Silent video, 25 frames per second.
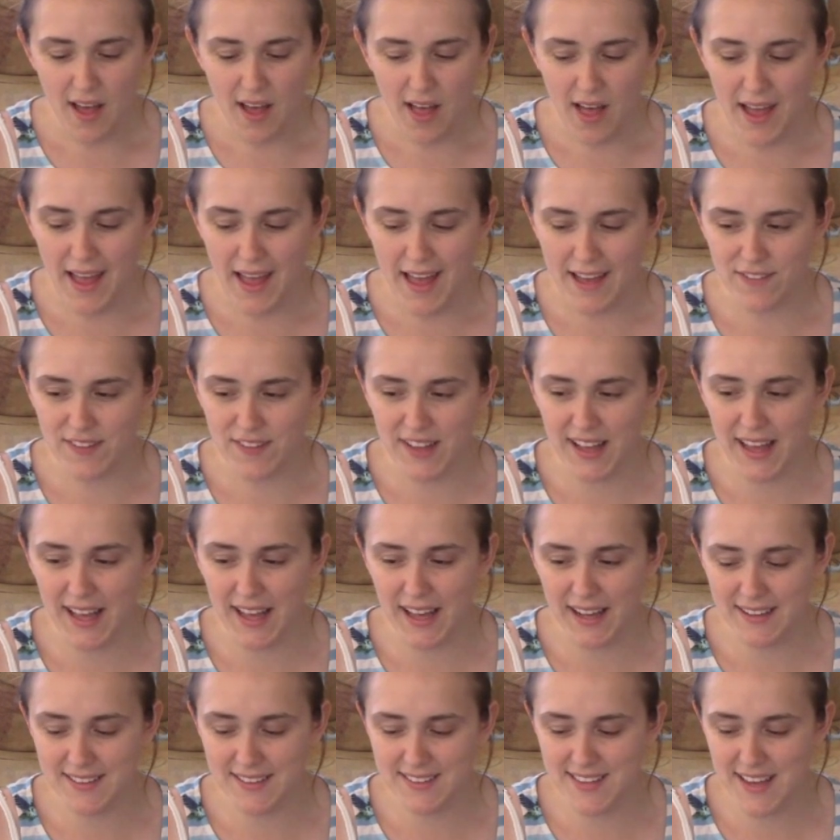I have
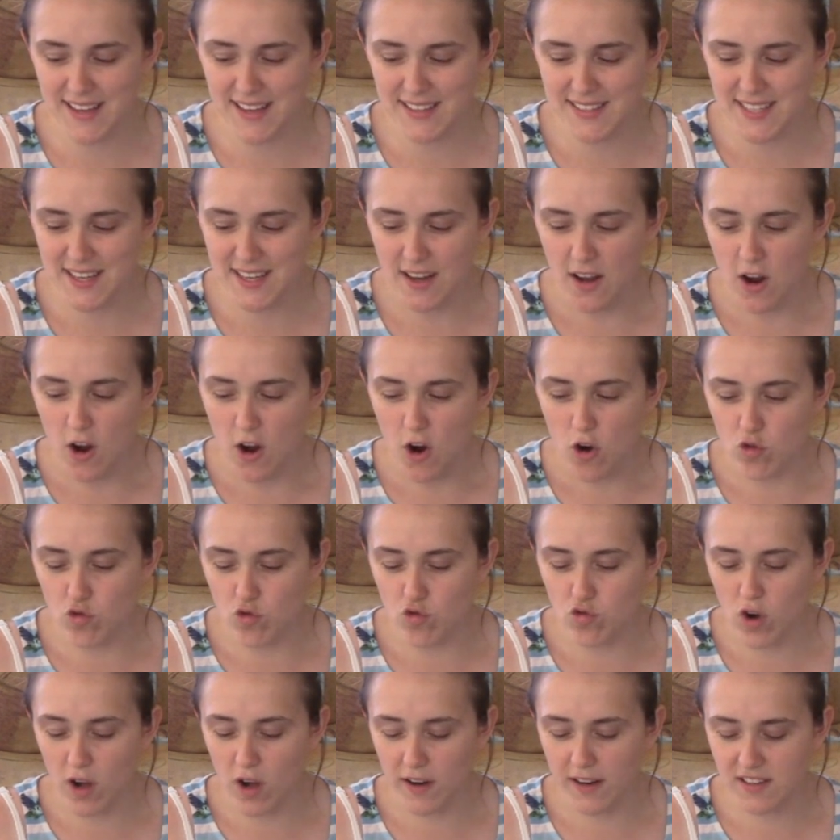kicked it,
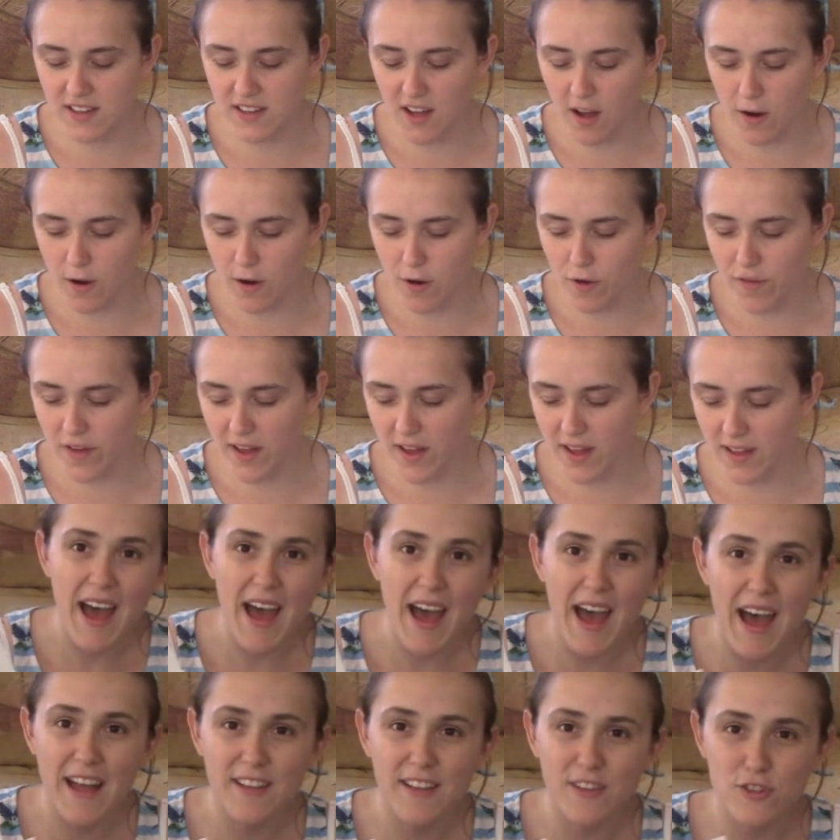run it over,
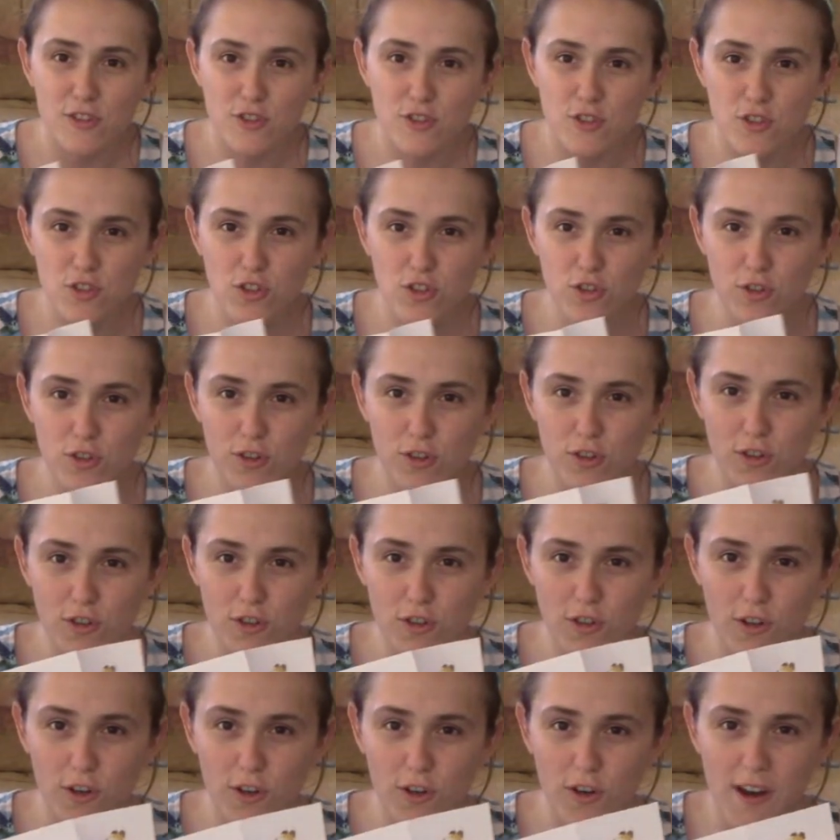and
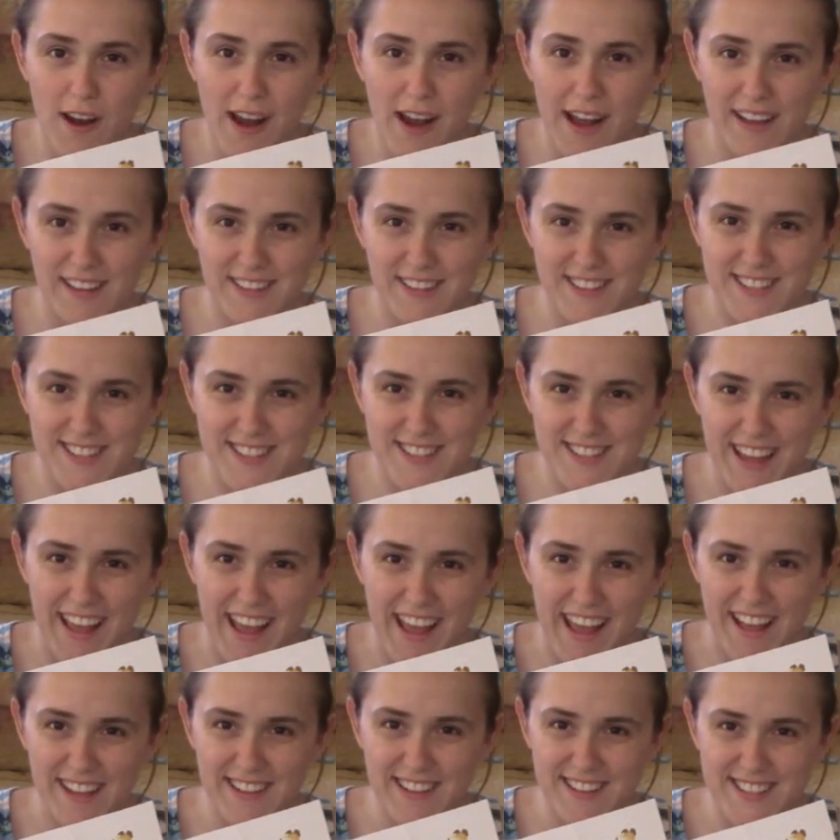stretched
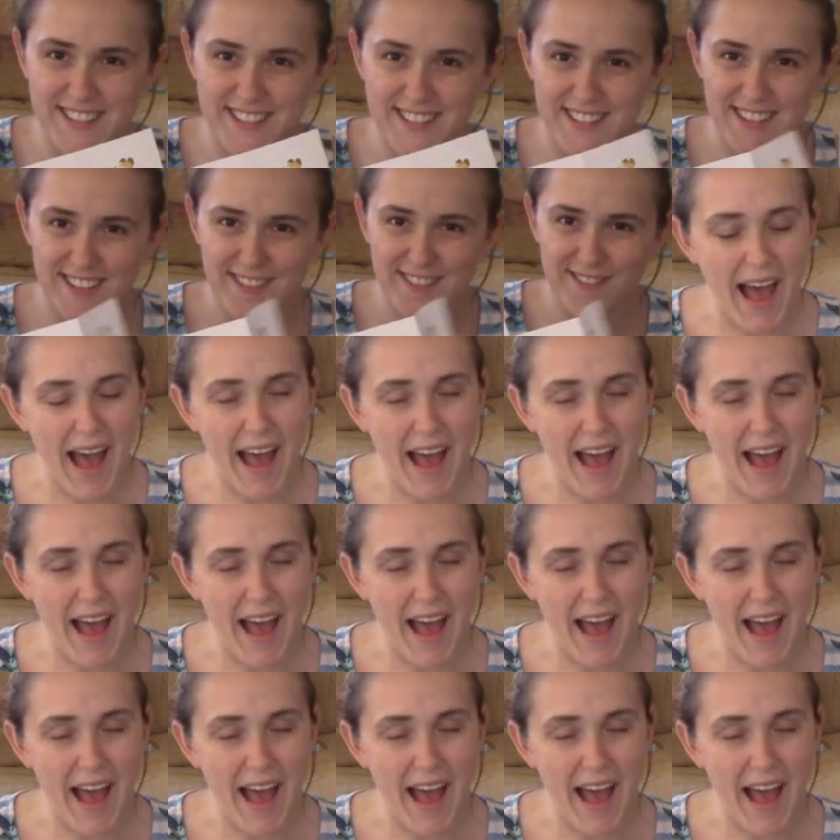it.